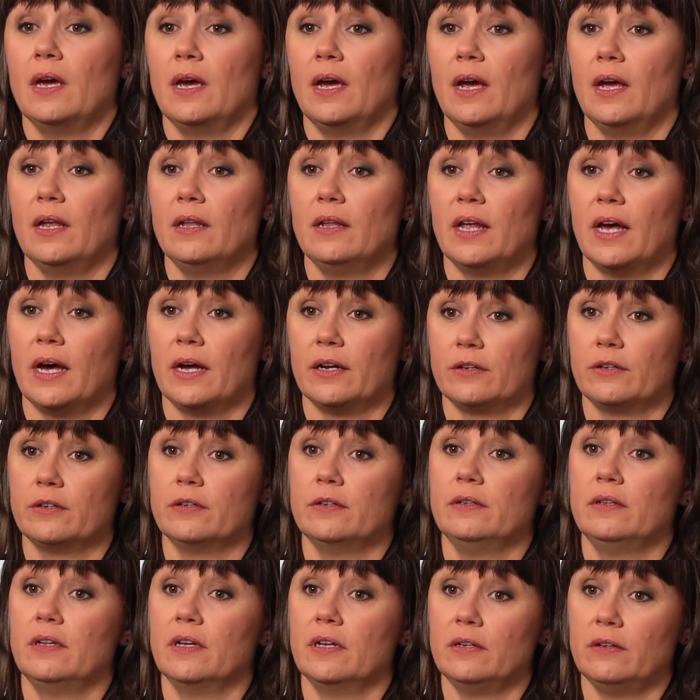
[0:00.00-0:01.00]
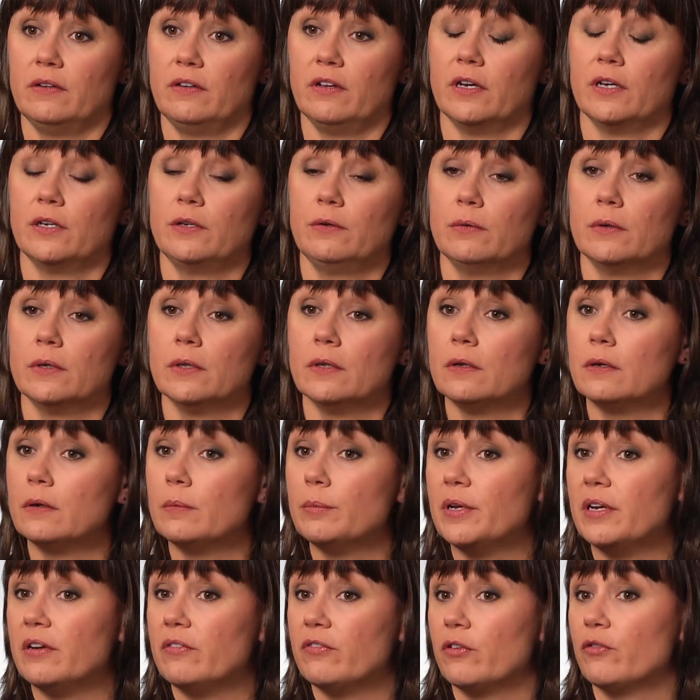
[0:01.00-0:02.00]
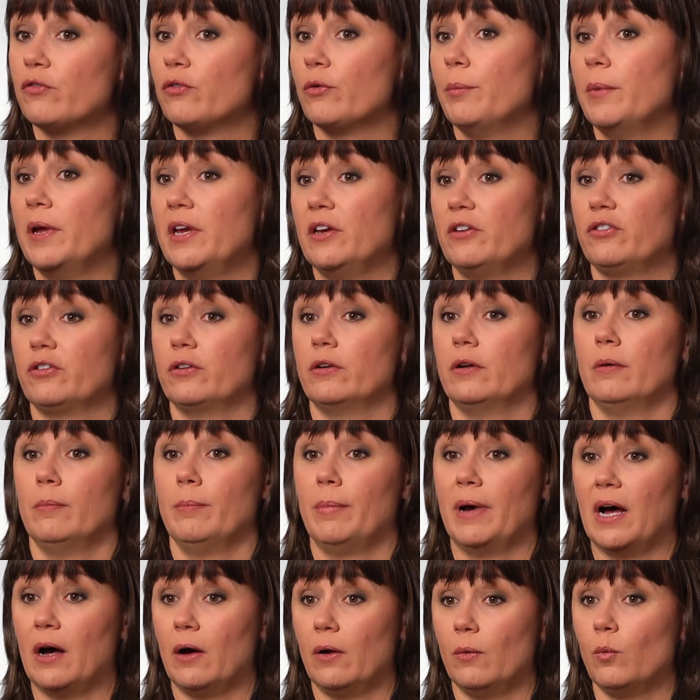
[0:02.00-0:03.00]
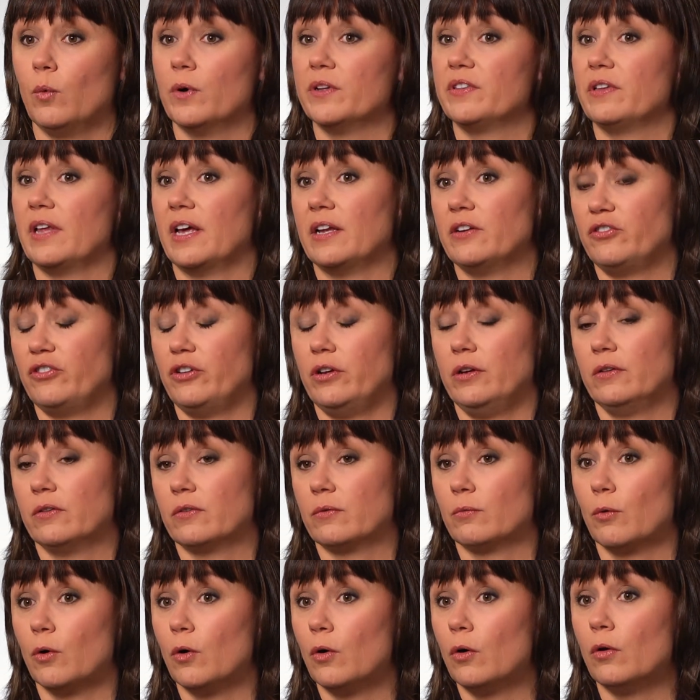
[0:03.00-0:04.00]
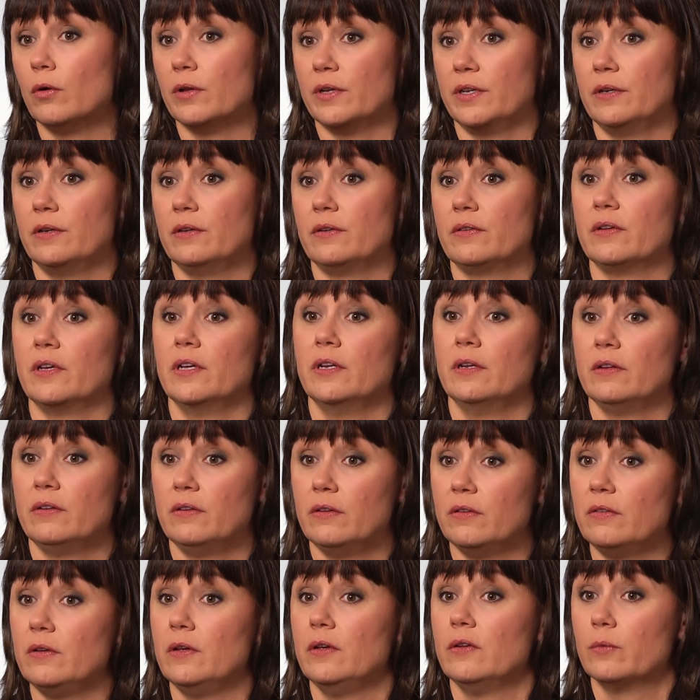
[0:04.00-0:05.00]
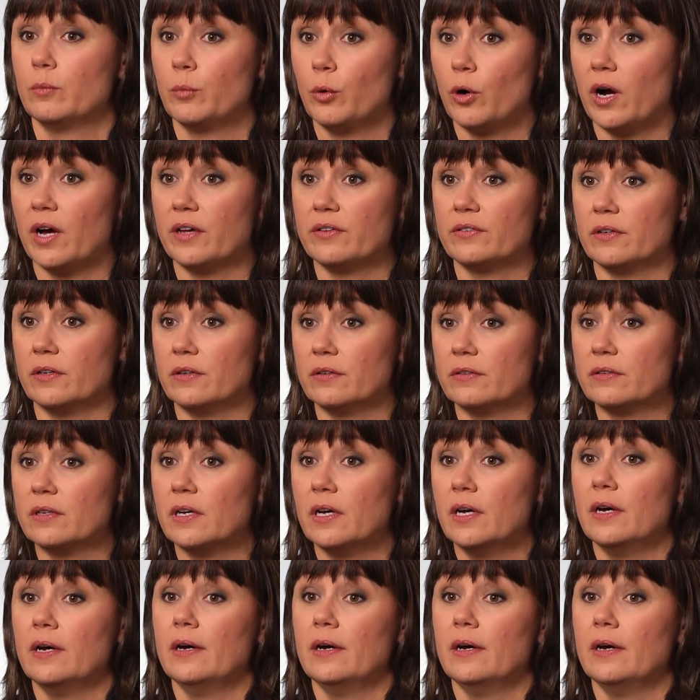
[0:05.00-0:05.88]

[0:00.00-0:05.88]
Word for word: And that could then tell you a little bit of information about what that gene's role is in a disease process.